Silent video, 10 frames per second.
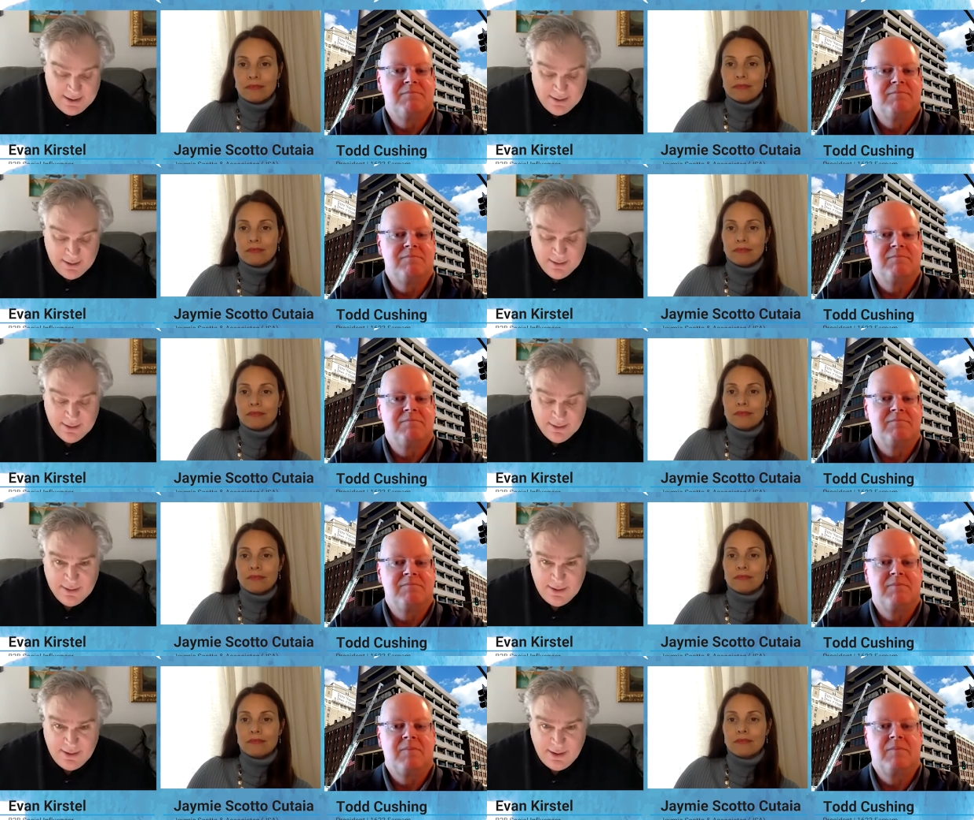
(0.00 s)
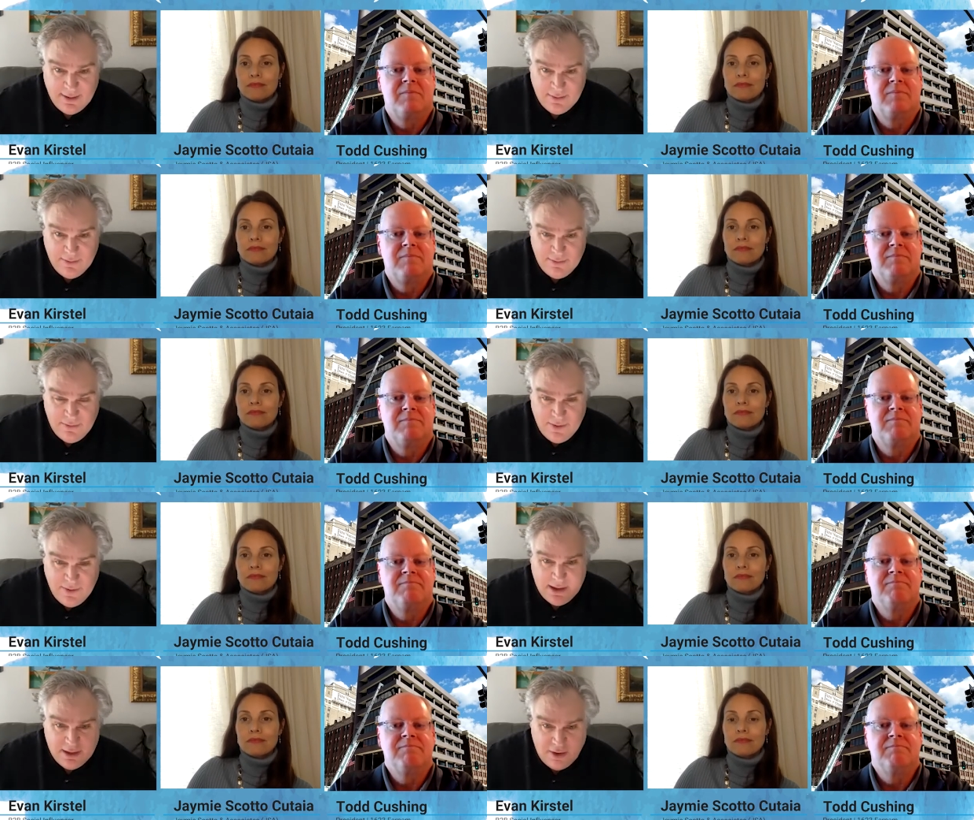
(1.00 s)
Speaker 1: that in
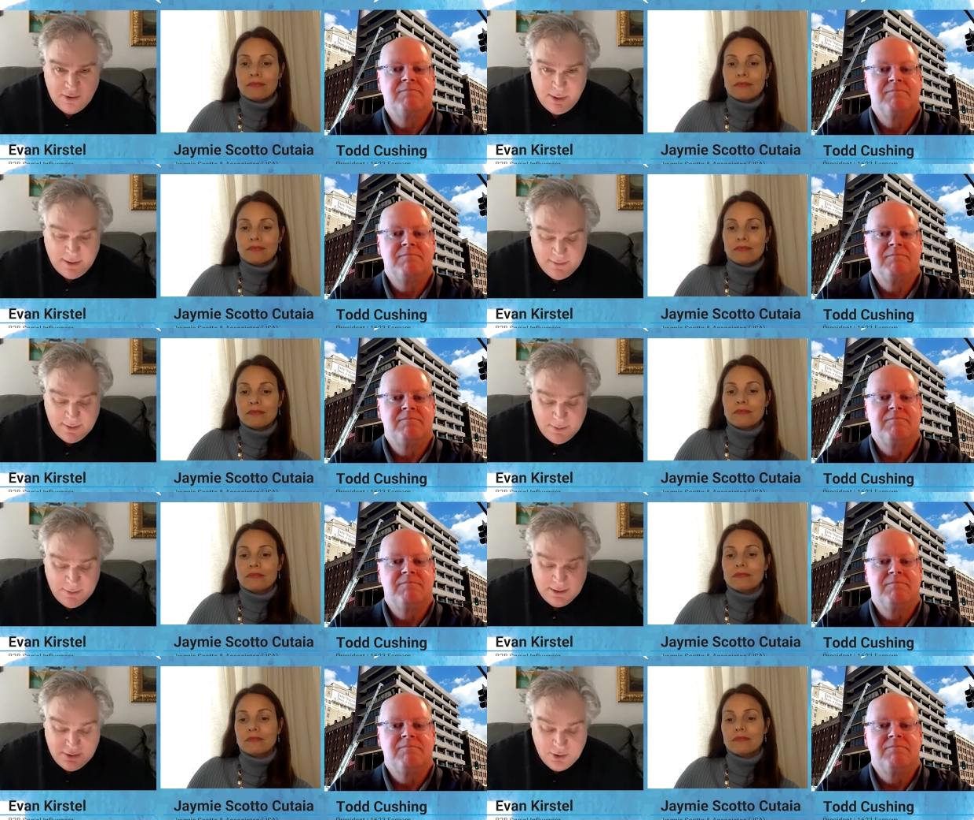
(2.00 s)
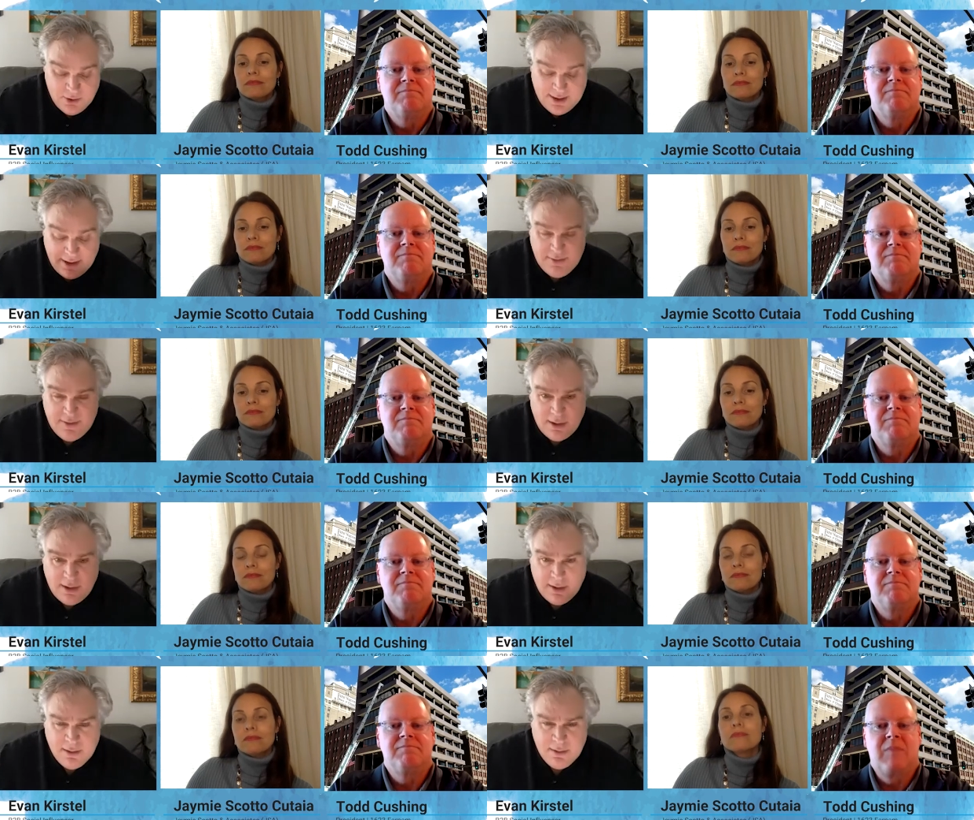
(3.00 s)
very close proximity to your data
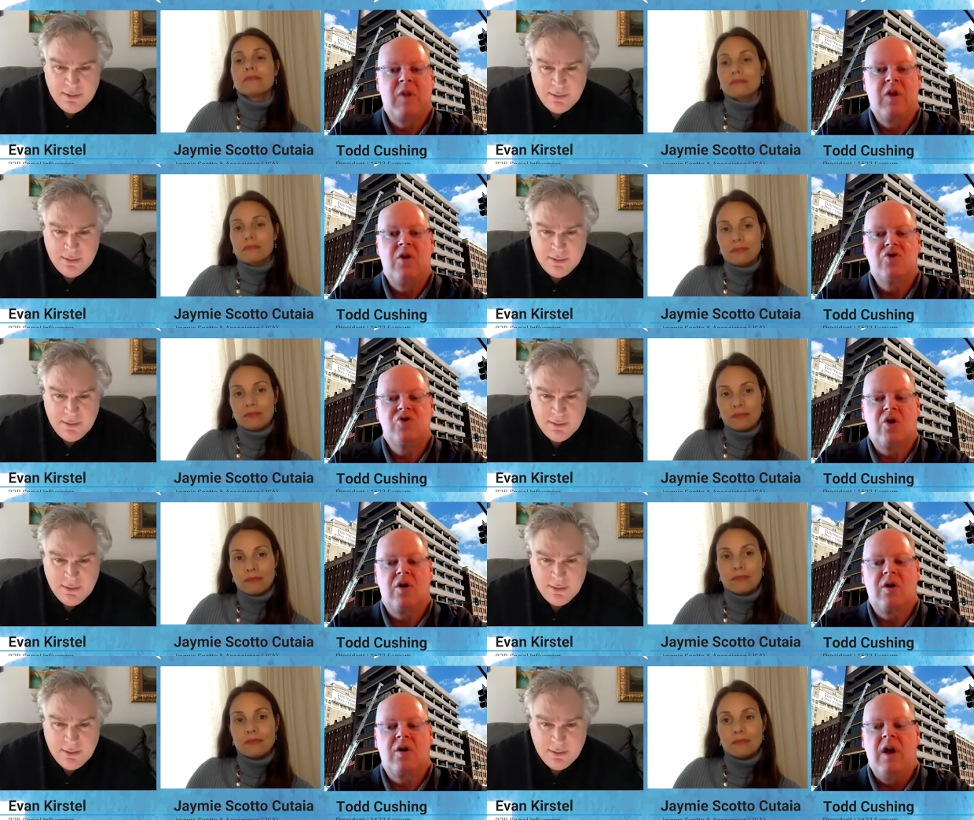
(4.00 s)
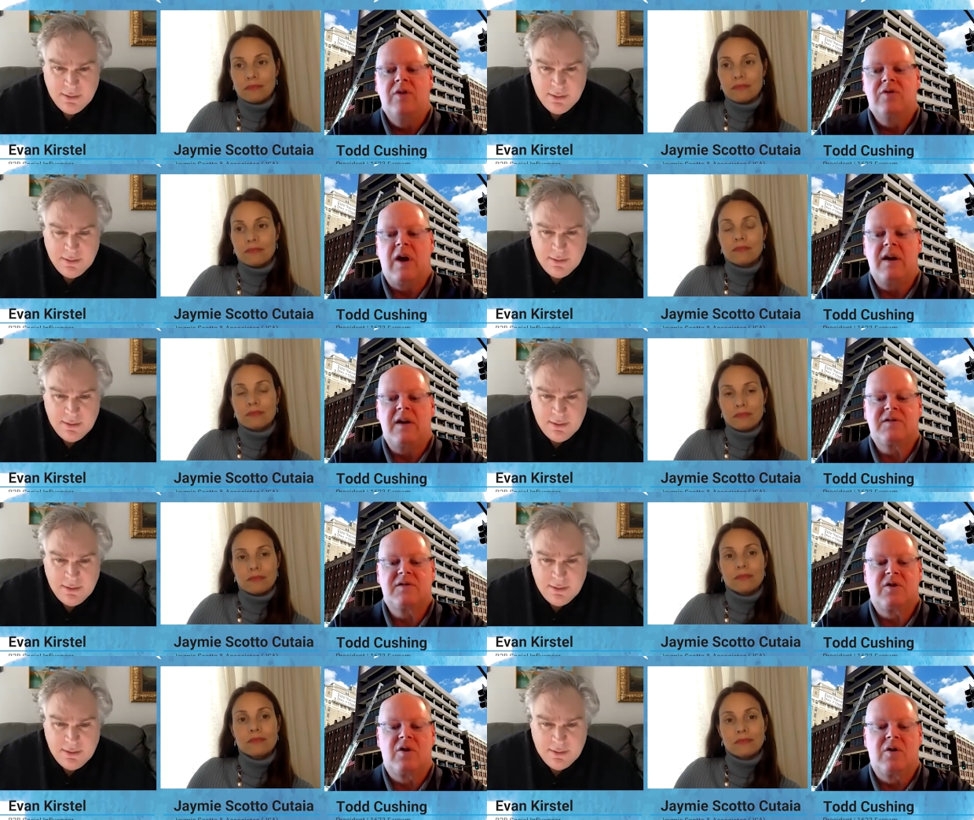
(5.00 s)
center. Sure. So
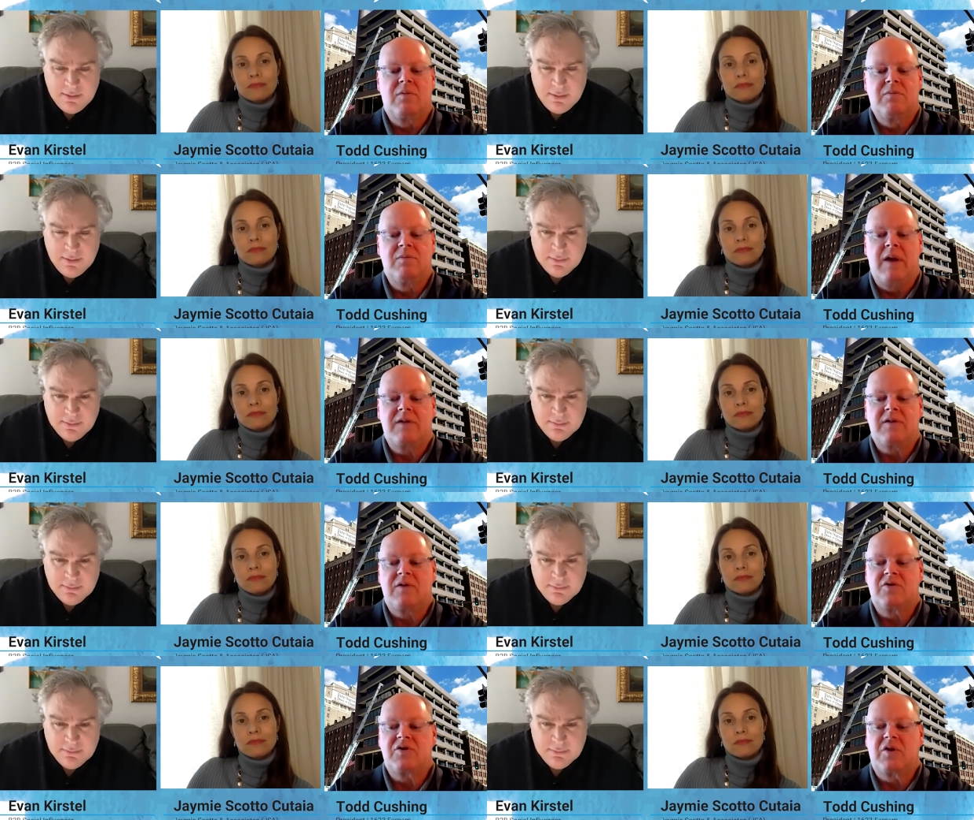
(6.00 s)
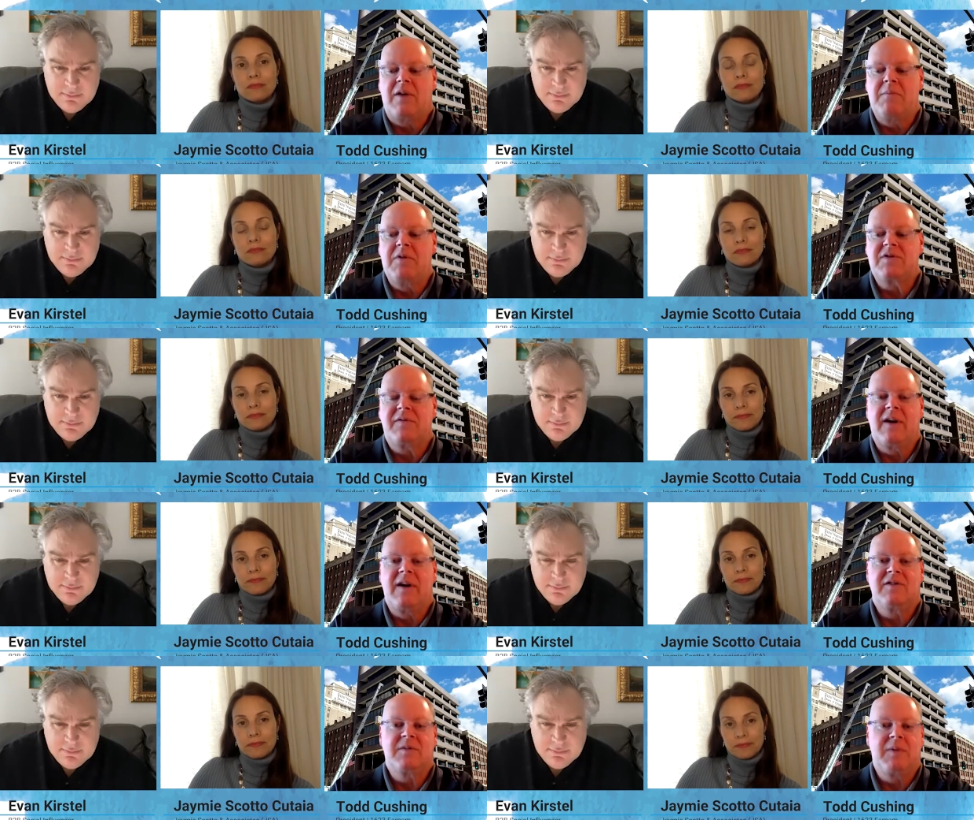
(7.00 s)
IXs
Speaker 2: are not, they're still kind of
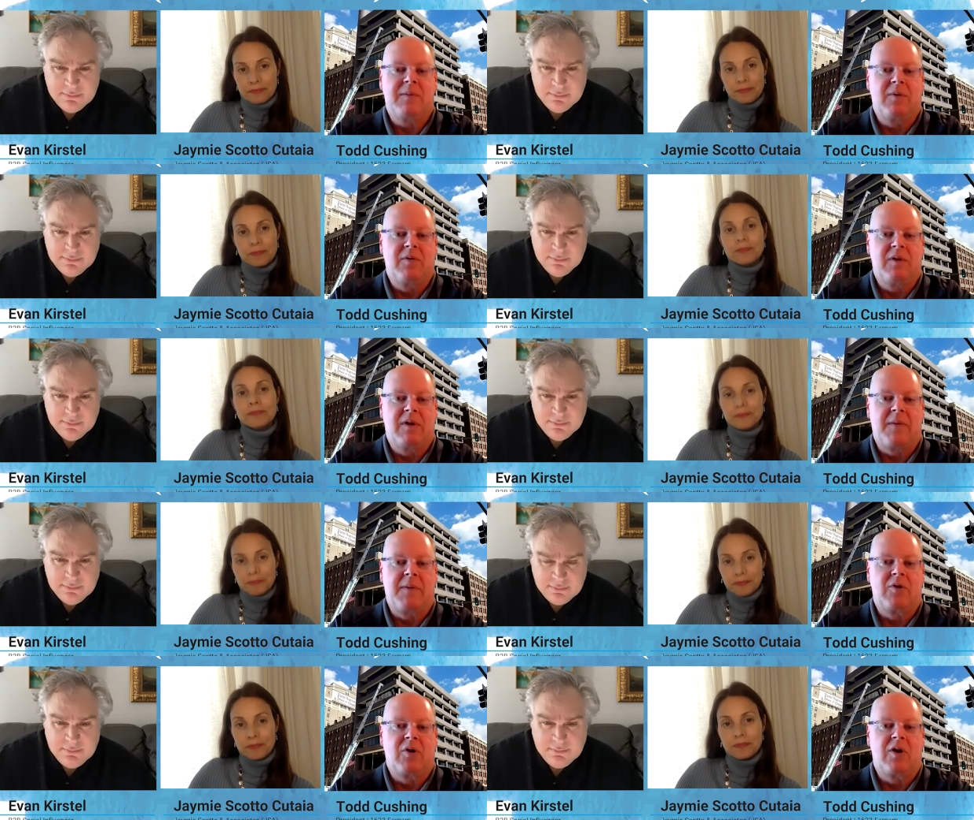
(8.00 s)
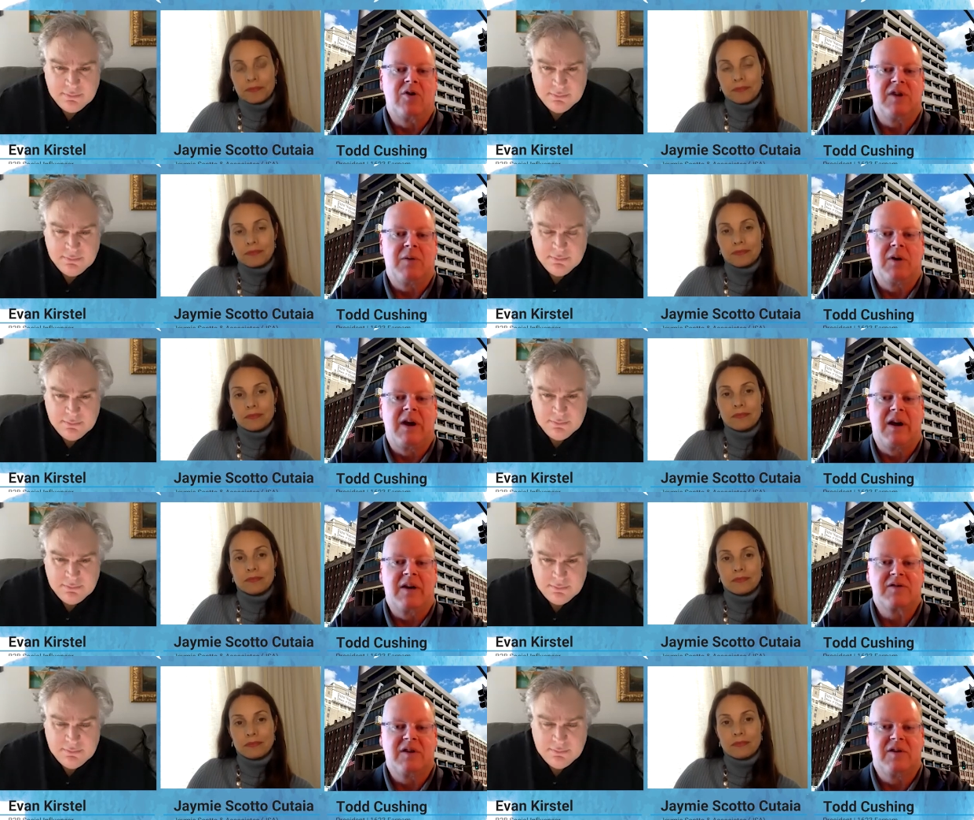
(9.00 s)
mystifying to some people. A lot of people don't understand what an
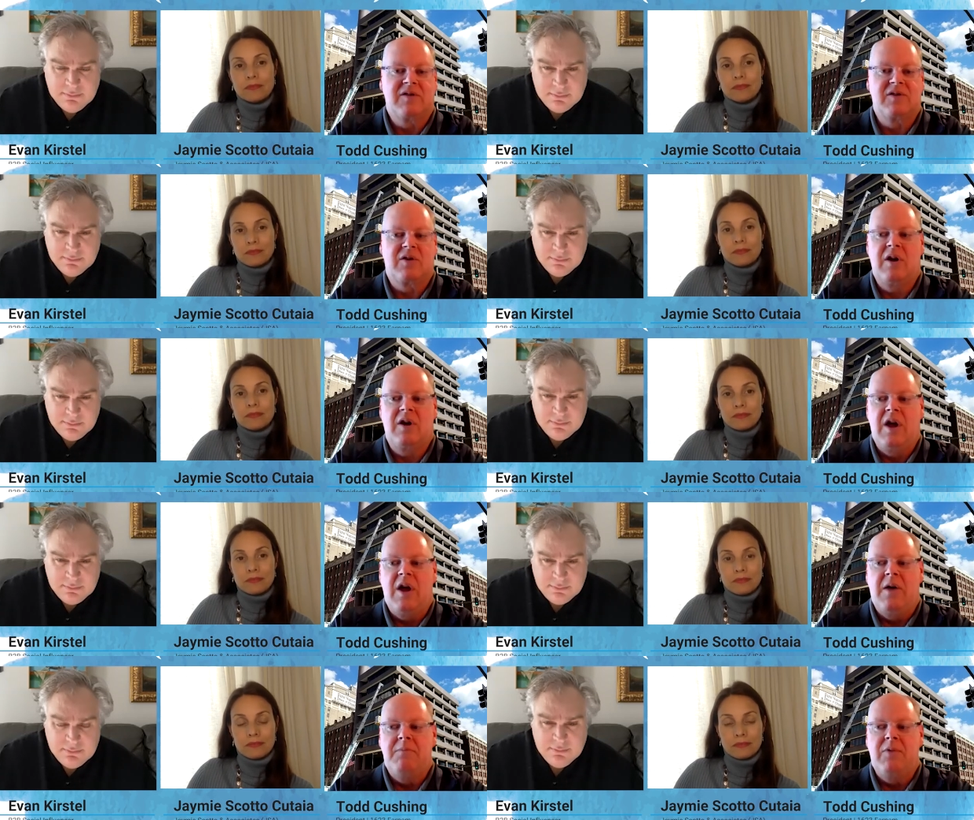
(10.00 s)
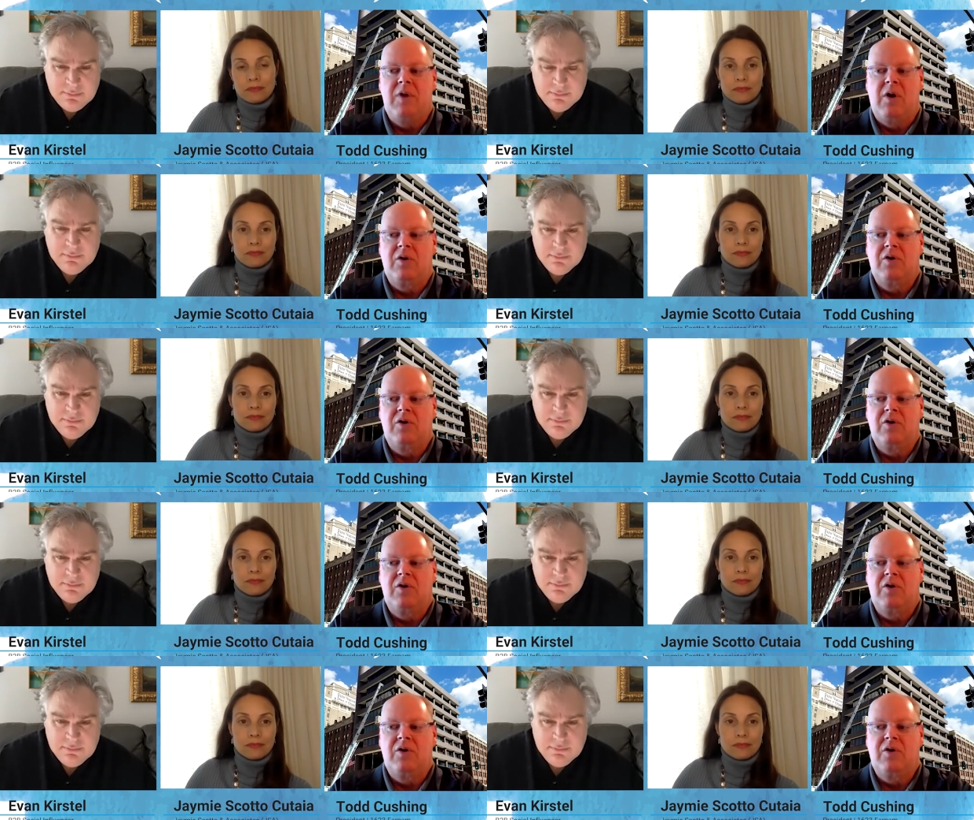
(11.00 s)
IX is. They're, they're